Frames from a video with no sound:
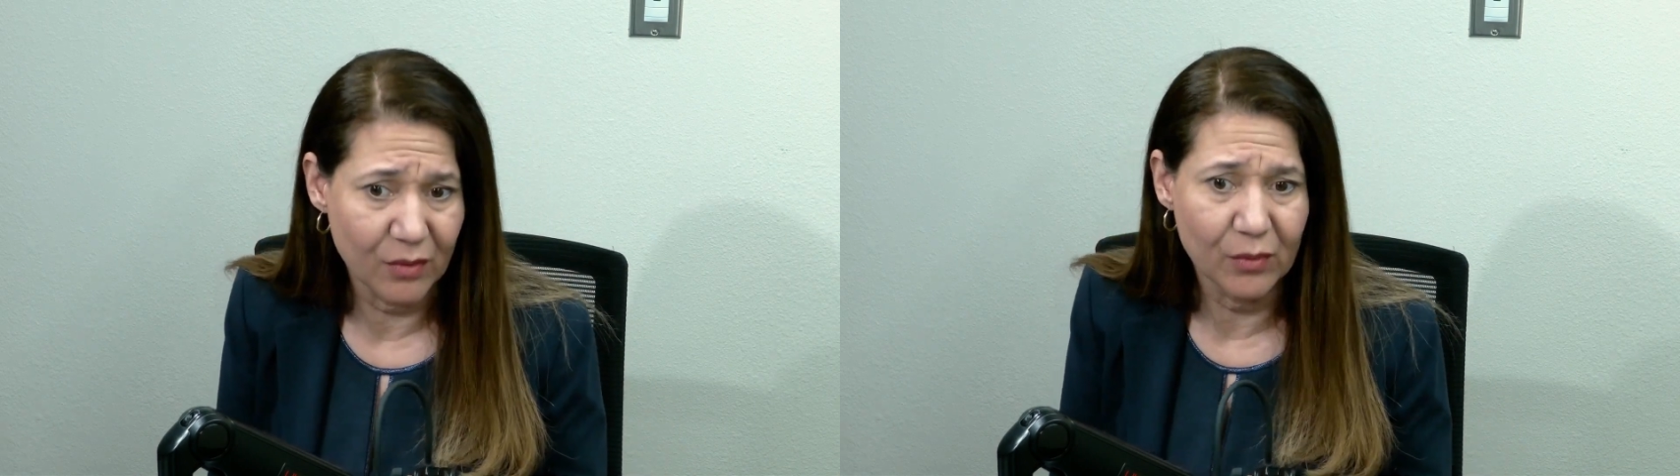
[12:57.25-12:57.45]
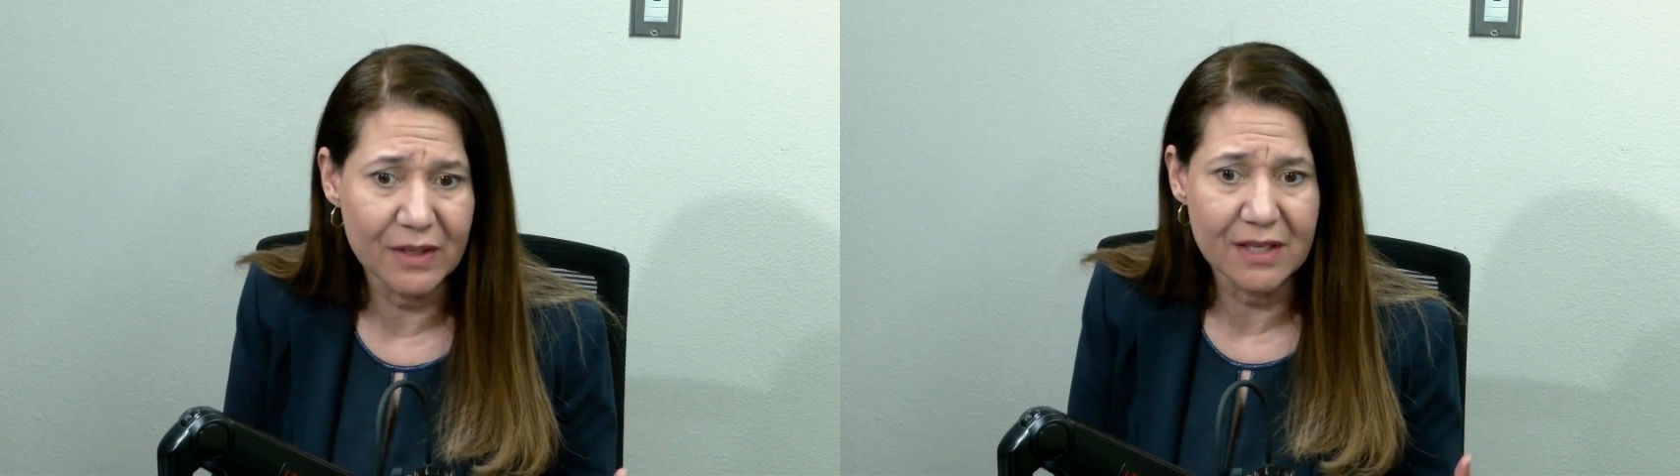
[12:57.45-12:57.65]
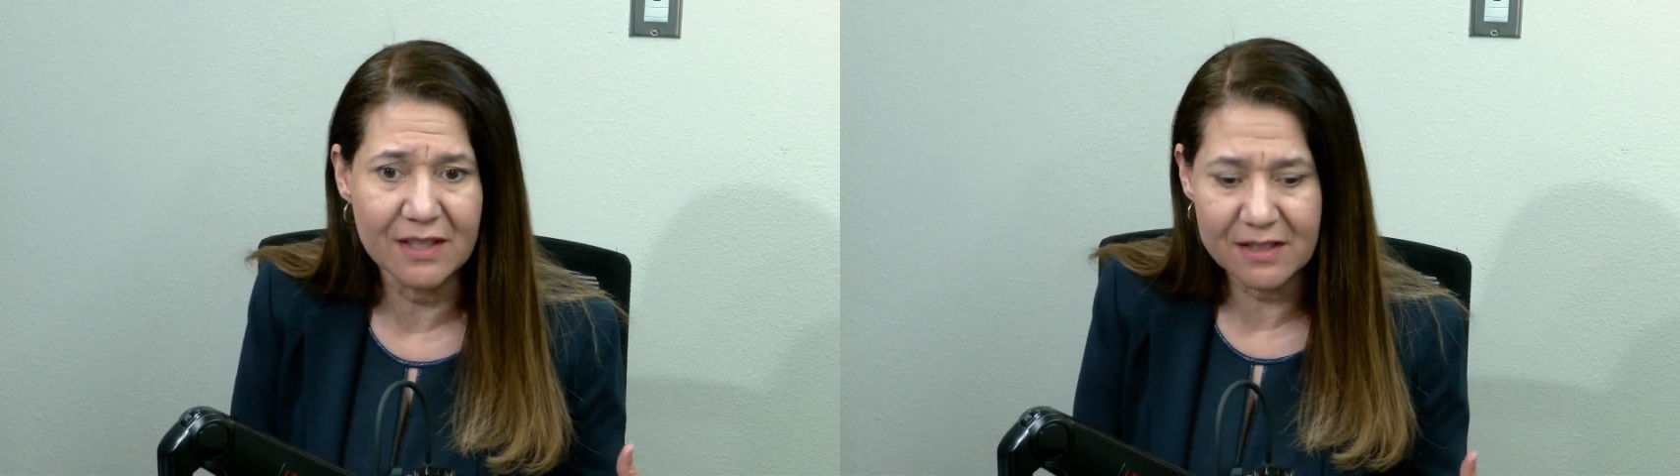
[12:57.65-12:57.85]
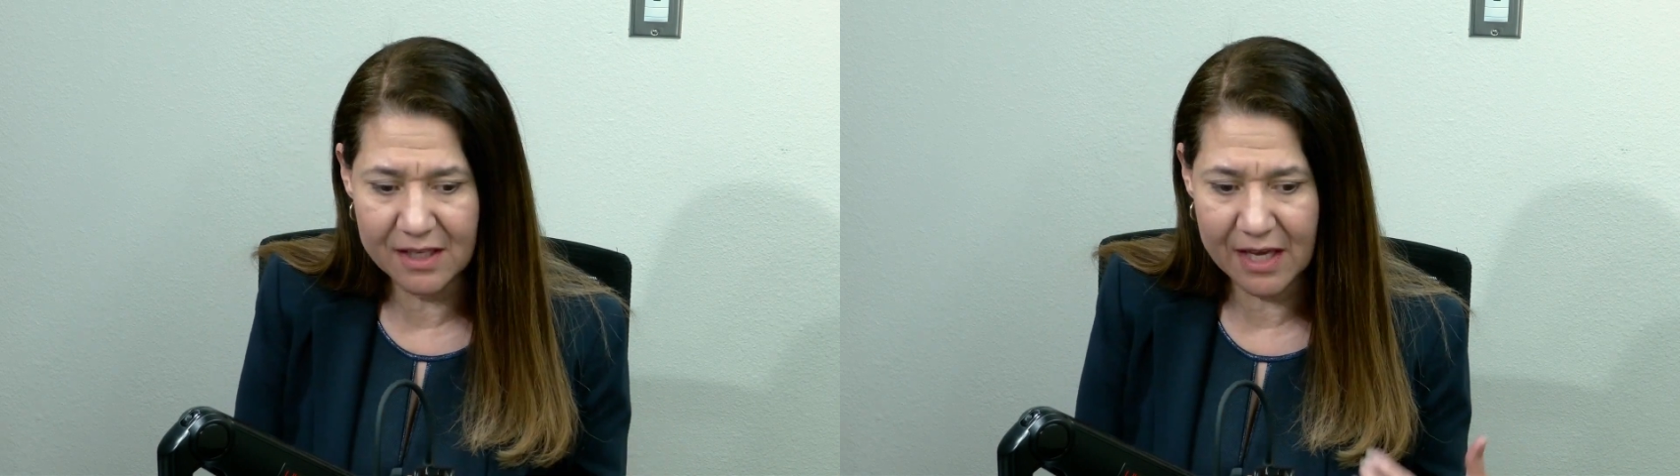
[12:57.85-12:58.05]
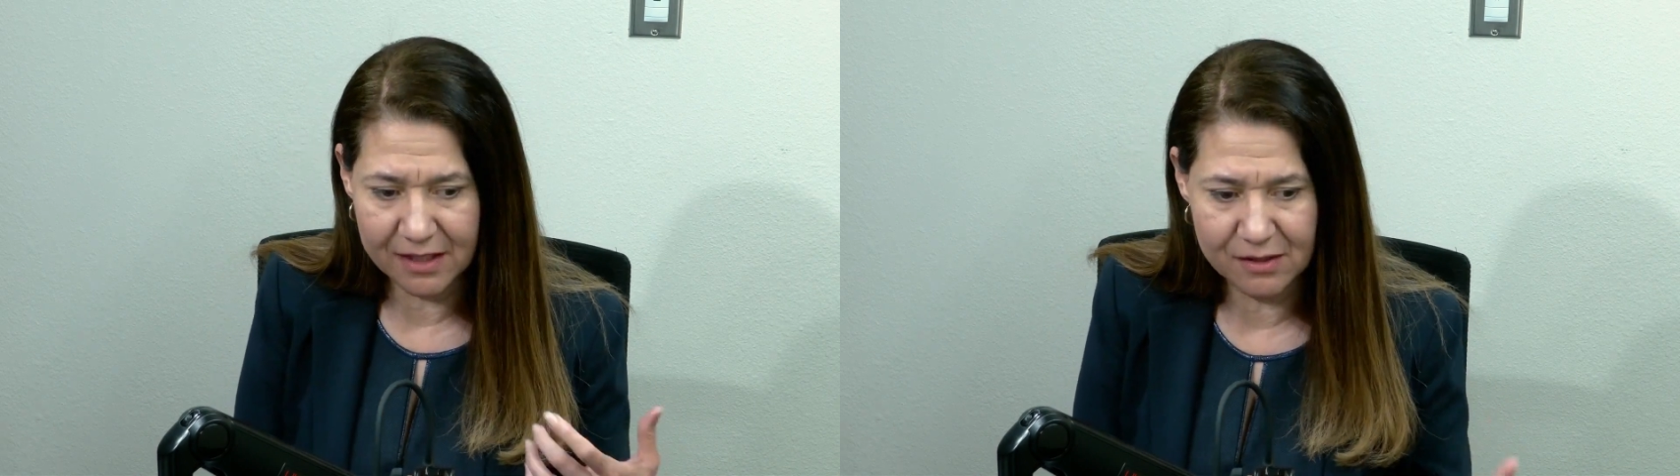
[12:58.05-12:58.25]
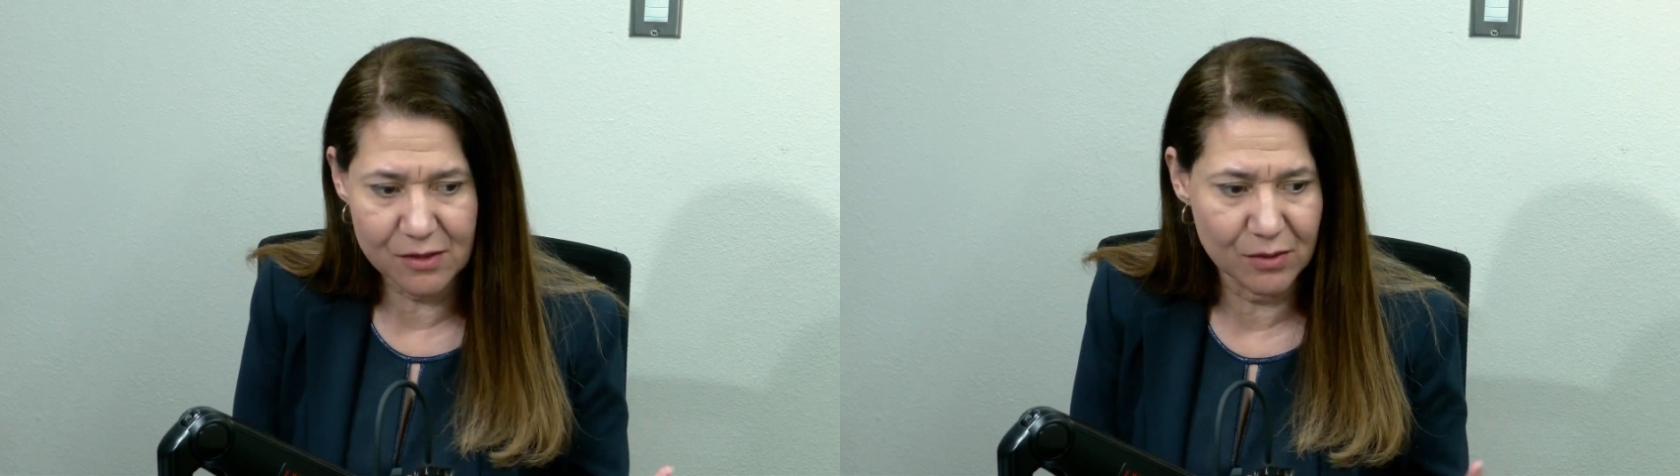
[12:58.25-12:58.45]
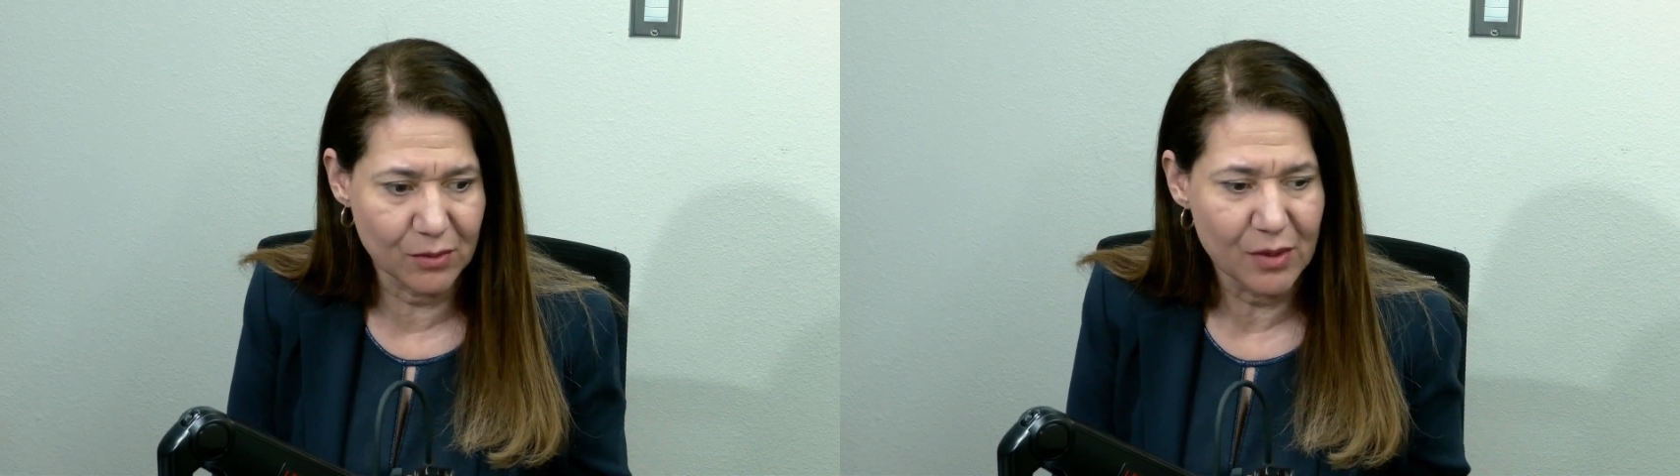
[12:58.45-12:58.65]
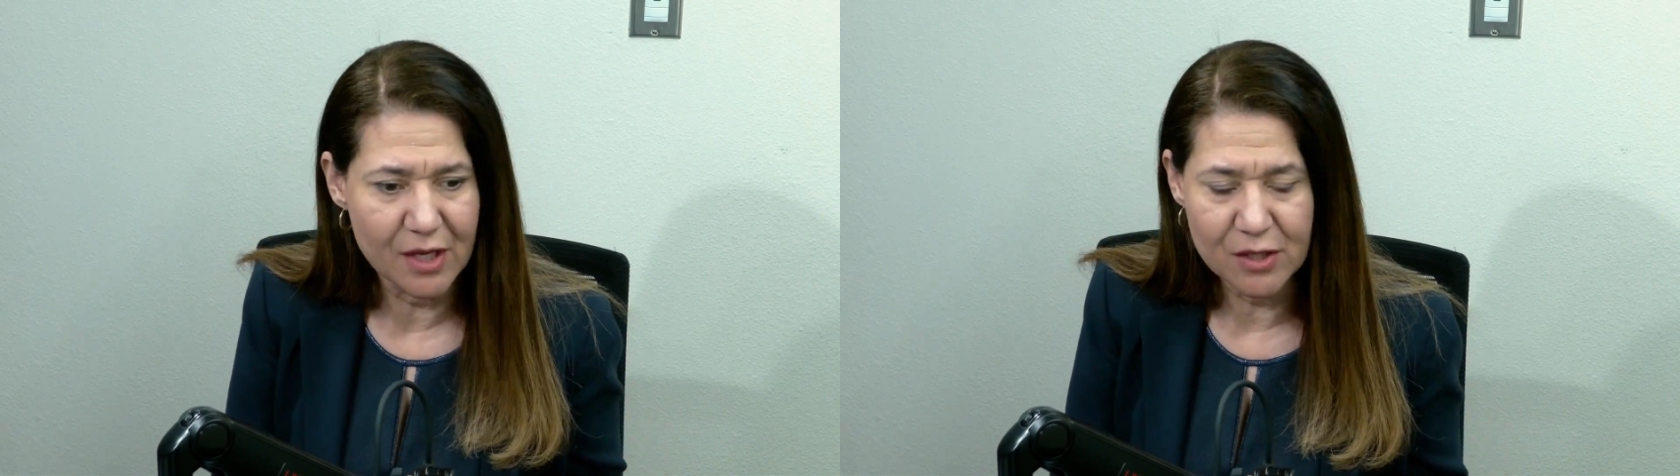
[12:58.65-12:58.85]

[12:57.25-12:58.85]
We need, again, to